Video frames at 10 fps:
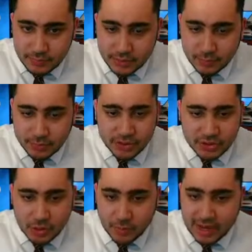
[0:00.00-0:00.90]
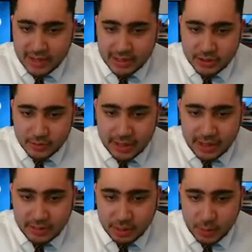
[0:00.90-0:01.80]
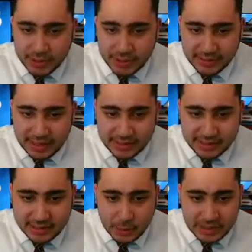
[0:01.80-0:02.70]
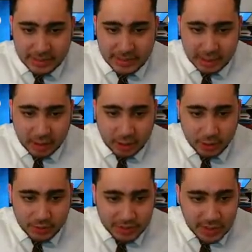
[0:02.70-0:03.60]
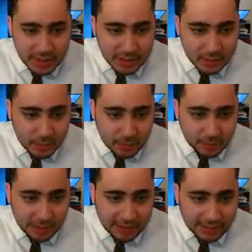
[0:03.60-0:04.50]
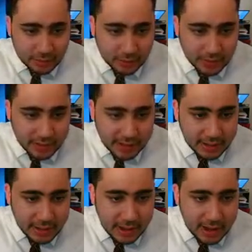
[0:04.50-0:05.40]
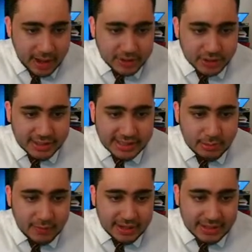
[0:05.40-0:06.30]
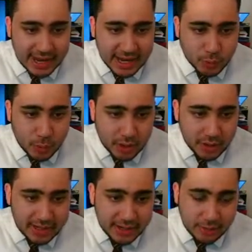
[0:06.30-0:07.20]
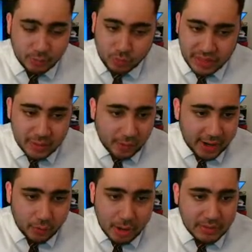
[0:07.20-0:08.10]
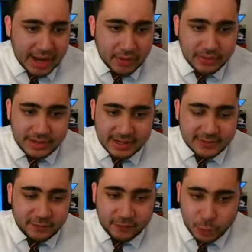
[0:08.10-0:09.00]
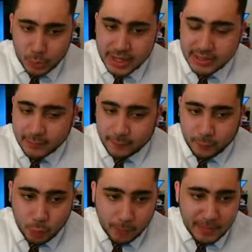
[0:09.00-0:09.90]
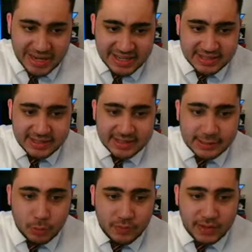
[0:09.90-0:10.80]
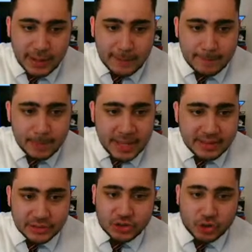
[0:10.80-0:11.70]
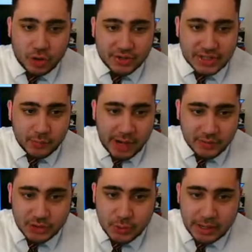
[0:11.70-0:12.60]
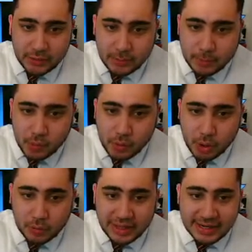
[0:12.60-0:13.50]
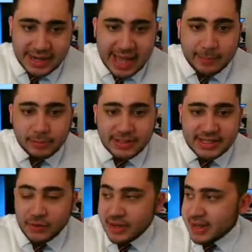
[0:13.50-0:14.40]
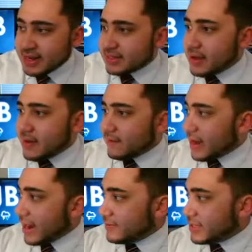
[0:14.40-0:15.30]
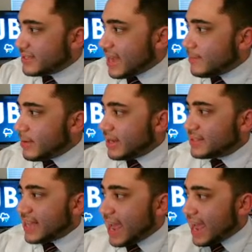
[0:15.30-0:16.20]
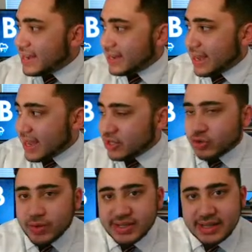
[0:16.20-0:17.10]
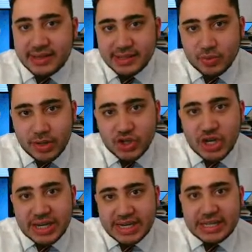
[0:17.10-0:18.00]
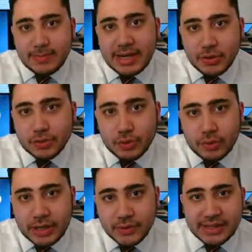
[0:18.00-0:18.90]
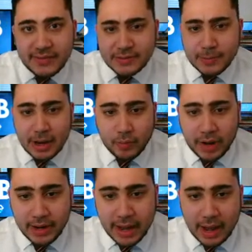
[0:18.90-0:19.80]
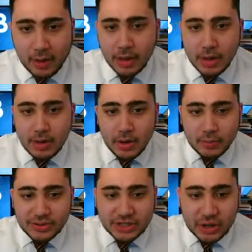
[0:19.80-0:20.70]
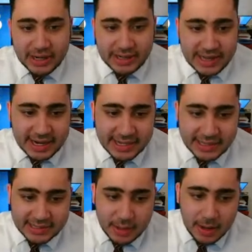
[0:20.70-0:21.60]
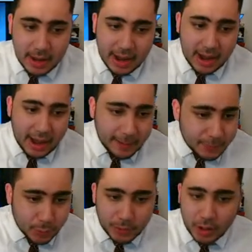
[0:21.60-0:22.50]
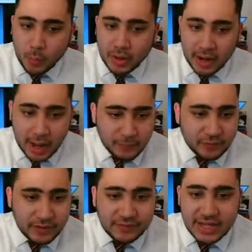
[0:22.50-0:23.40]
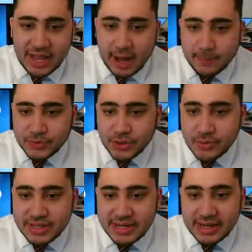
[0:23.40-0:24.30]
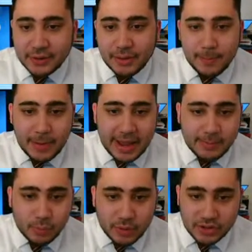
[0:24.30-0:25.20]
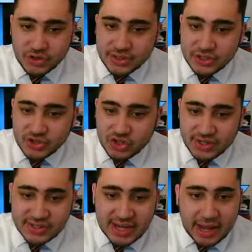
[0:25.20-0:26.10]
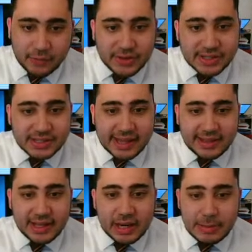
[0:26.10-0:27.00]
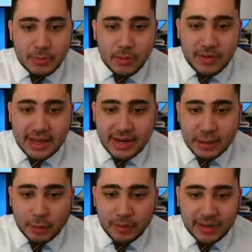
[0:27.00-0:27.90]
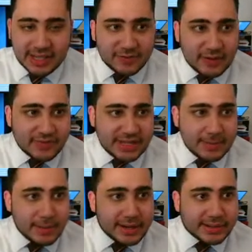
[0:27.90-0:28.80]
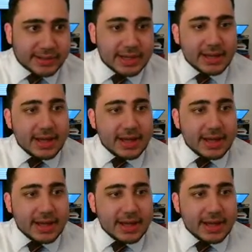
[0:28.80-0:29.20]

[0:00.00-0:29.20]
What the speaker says: So we'll just go ahead and do that, knowing that that is going to be close to what we're likely looking at. So this is moving into Edgewater here, really right around now, the next 3 to 4 minutes this is moving in. This is crossing Route 2 here in Parole and Annapolis here in the next 5 to 10 minutes. Any interest in this region need to be in your tornado safe spot right now. We're taking this up 301, up 50, up 2 to near the Bay Bridge. This is just south. This is likely going to be moving in here over the next 15 minutes.